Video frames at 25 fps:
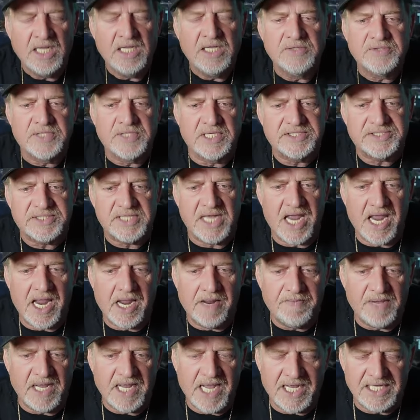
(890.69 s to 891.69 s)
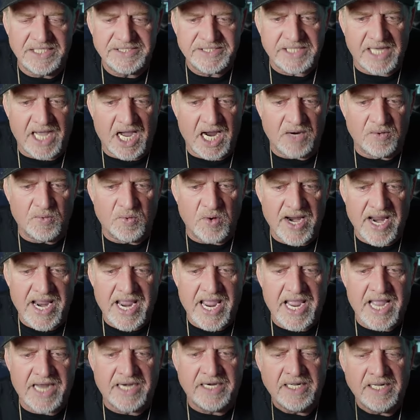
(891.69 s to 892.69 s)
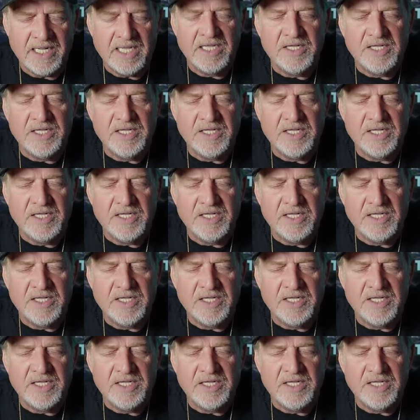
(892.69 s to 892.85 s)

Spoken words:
the same as Iran.